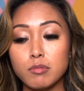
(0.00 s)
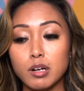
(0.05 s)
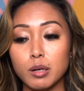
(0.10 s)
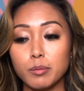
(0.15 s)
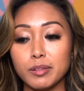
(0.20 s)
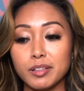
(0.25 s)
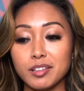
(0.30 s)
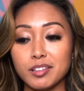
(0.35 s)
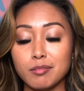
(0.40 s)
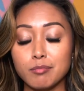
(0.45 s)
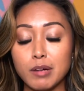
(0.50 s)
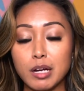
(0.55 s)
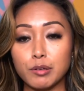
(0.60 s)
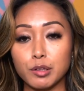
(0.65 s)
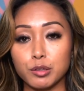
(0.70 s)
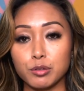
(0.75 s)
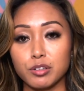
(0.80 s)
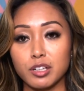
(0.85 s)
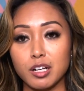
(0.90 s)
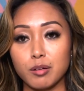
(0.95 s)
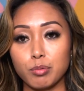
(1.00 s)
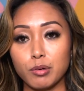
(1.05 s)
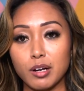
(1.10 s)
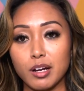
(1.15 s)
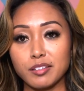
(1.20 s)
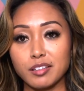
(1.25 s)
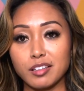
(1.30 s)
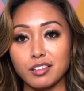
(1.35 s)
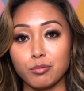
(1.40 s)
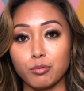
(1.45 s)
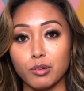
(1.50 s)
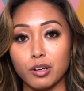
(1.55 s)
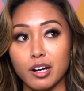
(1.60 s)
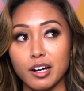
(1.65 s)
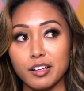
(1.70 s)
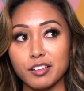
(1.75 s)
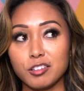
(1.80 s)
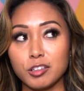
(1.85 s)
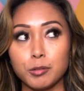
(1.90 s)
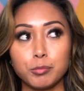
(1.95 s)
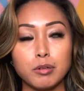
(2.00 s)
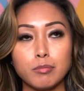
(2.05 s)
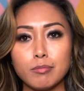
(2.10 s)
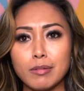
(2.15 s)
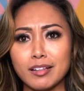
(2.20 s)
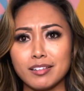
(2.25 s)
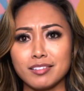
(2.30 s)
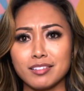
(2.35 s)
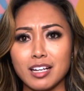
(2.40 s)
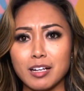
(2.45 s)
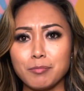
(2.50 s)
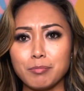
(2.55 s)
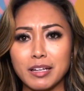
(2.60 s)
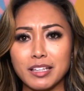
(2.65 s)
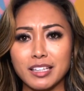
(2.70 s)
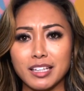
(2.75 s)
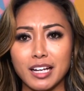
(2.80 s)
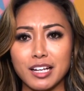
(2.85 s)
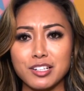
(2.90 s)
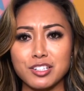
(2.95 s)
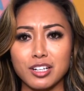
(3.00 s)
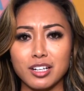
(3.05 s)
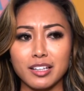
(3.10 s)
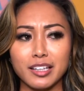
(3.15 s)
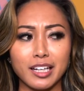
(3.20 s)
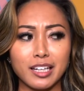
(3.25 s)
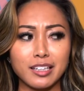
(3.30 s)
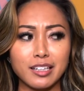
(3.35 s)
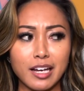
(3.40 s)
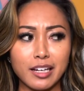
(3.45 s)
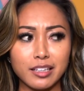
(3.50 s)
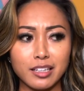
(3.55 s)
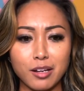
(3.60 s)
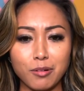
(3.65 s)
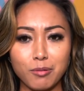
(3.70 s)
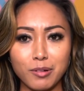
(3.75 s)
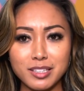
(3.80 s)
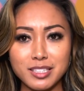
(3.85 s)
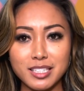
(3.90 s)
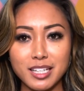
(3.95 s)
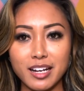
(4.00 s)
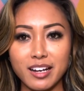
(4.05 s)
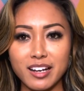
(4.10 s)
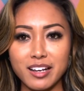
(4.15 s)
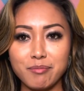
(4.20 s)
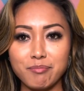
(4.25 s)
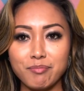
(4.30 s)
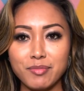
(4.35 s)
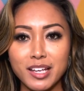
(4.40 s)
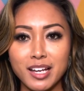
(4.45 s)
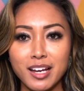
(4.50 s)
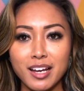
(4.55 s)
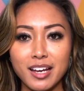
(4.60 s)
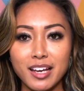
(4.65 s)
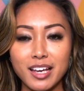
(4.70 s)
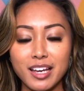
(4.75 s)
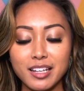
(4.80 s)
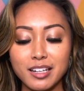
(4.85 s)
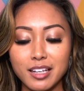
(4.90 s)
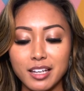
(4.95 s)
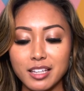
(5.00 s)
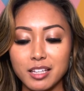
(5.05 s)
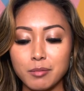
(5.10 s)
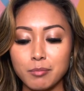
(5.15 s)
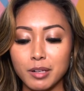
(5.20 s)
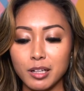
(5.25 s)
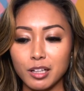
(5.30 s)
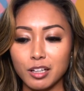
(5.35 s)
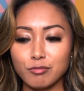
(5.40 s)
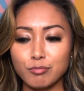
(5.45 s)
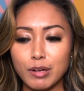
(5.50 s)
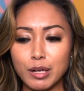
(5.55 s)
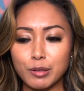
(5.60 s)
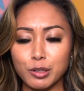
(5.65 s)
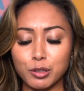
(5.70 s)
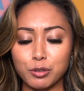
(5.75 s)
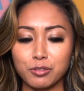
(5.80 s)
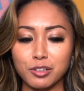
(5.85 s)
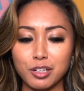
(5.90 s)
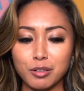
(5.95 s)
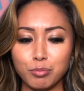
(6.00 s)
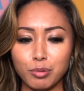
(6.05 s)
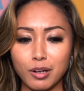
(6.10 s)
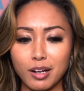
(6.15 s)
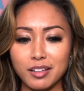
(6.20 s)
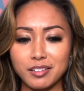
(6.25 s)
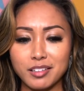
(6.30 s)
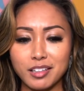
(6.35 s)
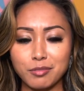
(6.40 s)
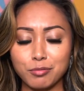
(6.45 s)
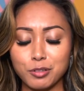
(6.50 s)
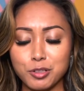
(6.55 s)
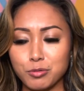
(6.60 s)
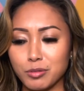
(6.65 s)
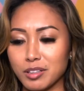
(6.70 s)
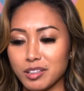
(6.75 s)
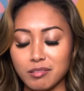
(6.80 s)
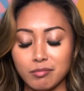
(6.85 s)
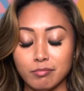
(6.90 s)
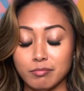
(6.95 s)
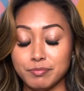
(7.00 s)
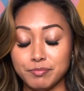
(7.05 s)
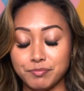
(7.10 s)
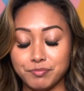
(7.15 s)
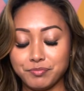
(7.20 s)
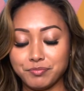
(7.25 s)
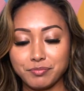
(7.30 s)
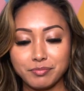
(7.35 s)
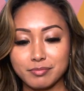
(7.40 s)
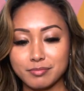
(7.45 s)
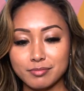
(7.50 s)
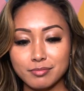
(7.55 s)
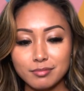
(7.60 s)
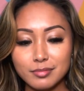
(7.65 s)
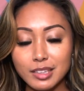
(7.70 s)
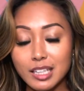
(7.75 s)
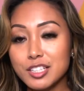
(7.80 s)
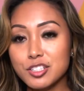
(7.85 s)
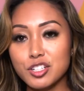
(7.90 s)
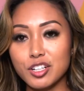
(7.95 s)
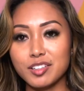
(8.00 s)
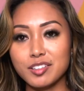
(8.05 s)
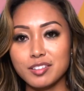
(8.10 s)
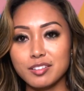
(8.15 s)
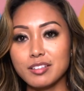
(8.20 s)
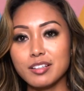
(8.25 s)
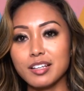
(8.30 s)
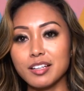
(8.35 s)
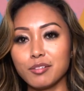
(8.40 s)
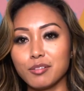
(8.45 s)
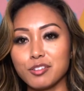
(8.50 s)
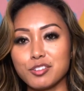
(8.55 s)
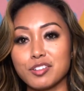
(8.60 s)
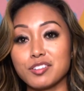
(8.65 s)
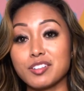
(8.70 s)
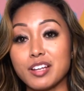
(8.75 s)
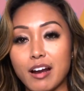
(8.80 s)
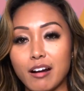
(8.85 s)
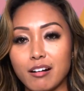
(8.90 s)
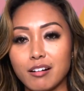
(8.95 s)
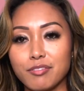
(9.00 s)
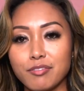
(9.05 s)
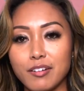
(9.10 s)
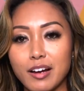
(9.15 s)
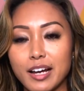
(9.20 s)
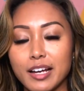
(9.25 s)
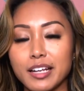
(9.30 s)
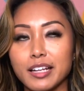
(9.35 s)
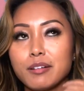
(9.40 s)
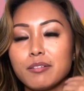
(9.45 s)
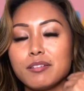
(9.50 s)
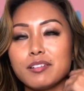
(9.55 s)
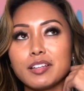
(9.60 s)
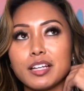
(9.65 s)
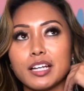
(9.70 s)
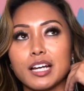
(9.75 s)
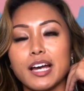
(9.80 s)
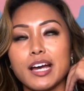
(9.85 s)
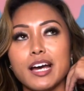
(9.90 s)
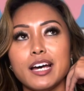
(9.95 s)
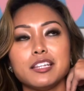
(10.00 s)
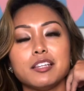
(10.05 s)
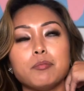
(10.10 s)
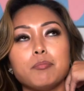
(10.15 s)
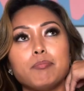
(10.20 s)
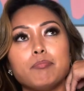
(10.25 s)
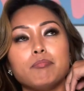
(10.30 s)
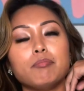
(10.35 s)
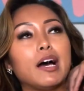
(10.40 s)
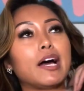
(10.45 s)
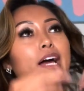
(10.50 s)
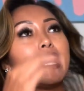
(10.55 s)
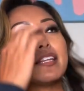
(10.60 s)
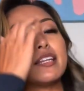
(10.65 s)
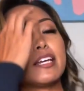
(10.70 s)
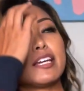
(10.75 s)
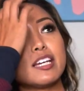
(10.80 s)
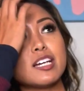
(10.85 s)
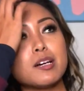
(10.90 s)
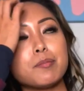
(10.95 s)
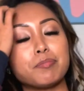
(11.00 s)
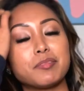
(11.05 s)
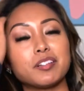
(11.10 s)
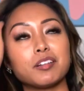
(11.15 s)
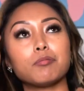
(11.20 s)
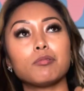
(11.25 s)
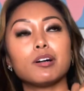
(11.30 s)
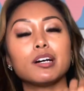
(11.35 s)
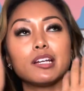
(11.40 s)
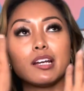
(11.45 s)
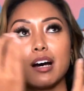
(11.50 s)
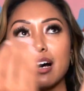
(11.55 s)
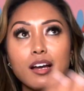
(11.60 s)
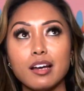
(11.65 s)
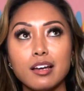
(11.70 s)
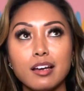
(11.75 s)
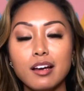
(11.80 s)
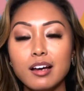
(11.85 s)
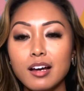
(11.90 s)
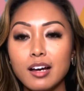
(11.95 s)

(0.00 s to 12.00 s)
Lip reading: moments in my recruiting process where I super messed up. I think I shot like a 90 one time in the middle of my recruiting process, which was just terrifying. It was like I had the yips and whatnot.